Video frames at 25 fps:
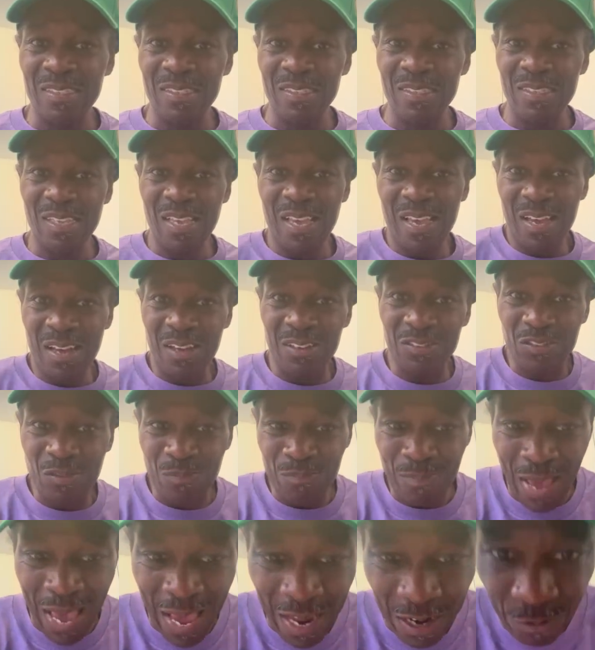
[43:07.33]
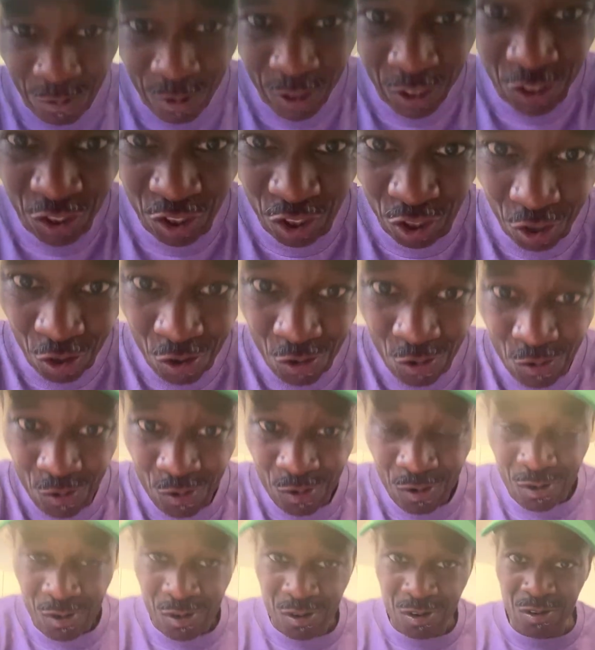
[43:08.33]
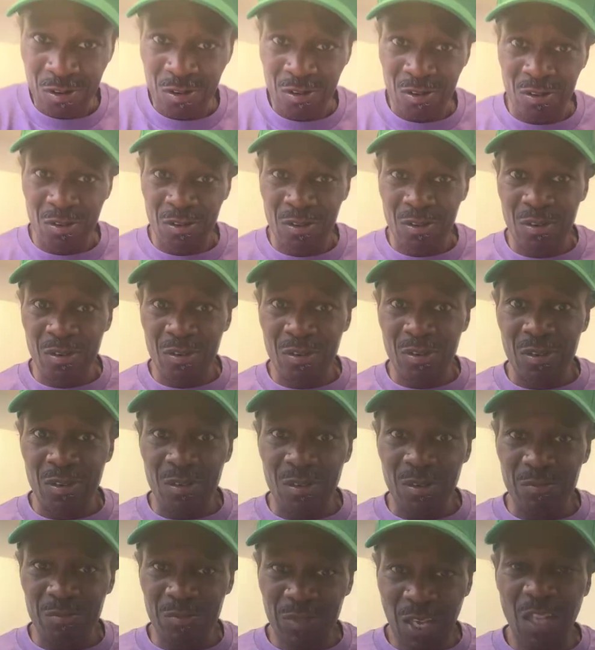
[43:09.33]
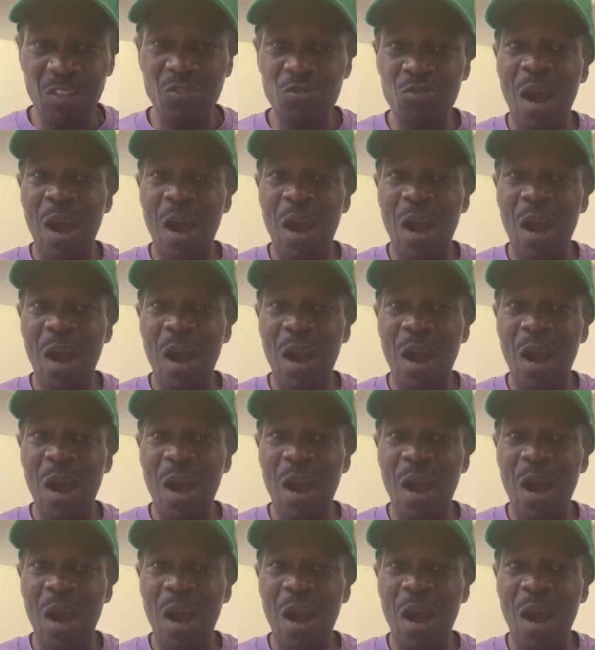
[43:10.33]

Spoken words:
The hell's the matter with you? Telling